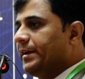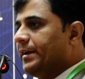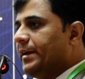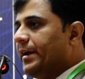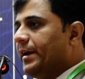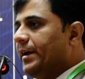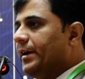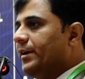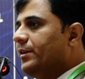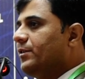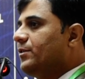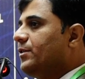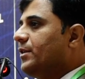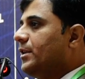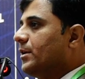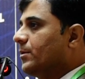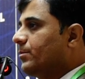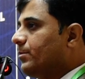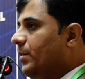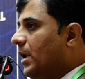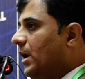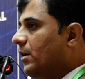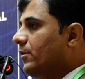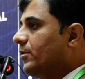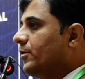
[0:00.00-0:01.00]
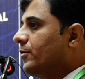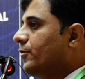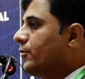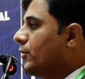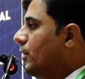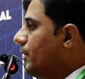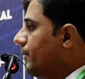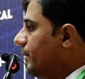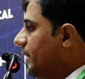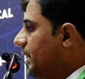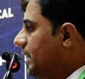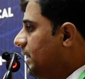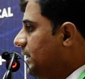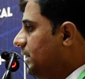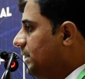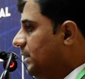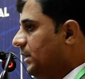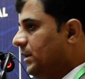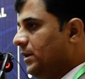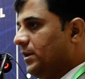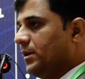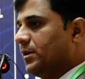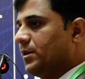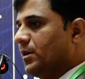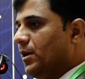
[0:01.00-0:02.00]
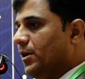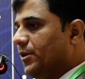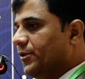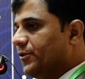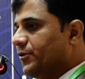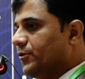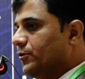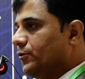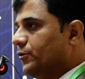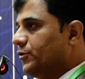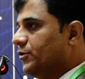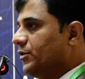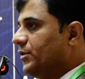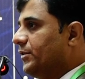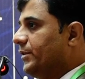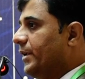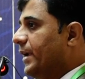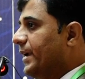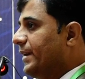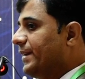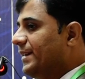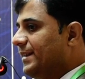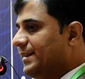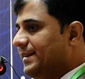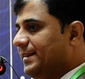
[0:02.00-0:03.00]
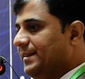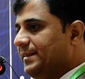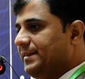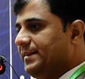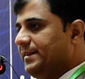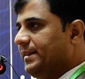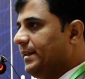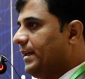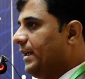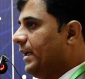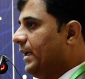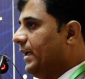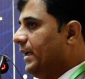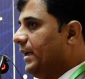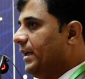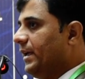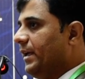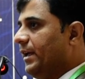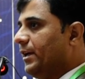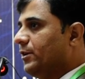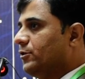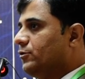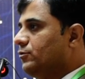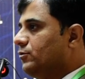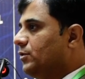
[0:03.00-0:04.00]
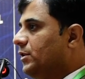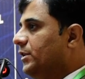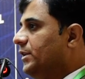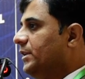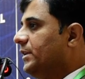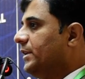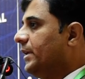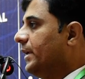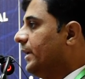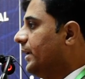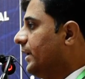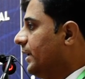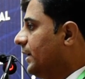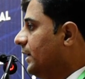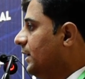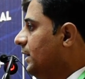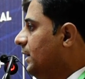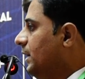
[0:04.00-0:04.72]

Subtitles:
get their power from the constitution. And this is actually